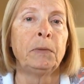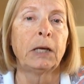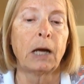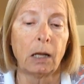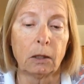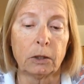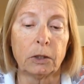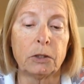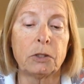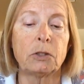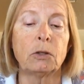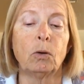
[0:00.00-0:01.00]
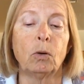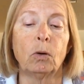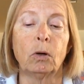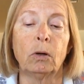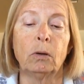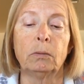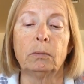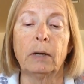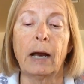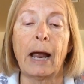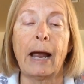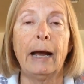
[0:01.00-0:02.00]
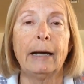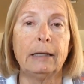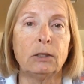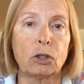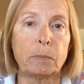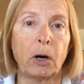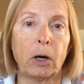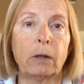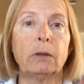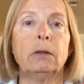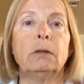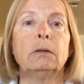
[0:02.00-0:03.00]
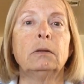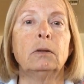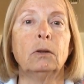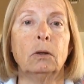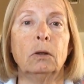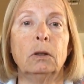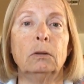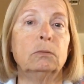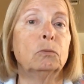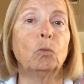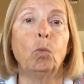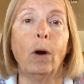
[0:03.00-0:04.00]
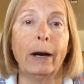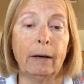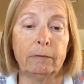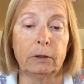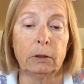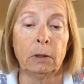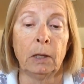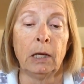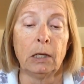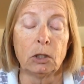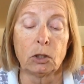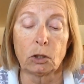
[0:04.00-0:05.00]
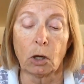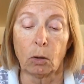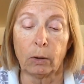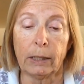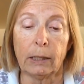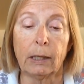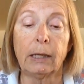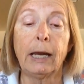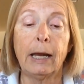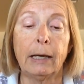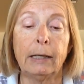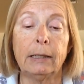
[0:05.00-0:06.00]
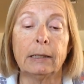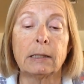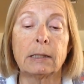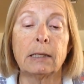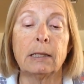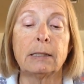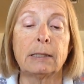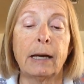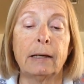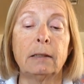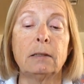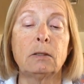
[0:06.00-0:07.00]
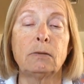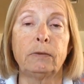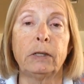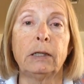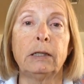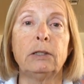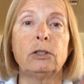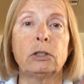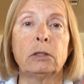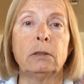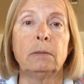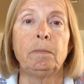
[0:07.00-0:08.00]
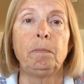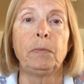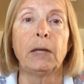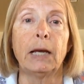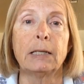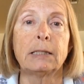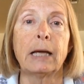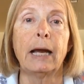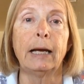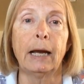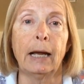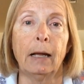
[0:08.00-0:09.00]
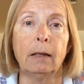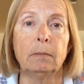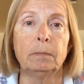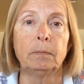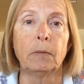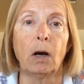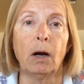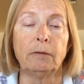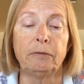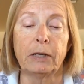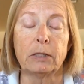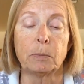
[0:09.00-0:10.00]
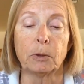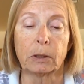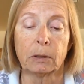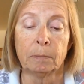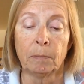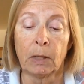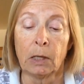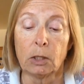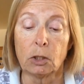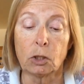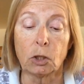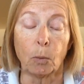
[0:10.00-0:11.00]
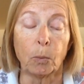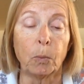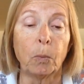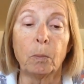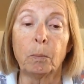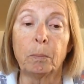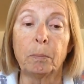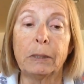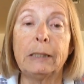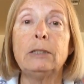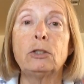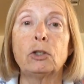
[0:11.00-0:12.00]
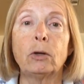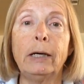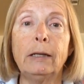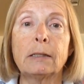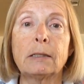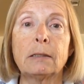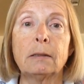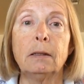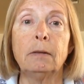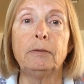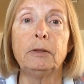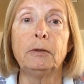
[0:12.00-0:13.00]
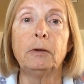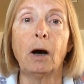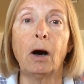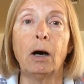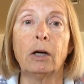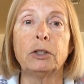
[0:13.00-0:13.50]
colors or adding sparkle or whatever. So again, it's Santa's Village SAL on Facebook. So please join us if you are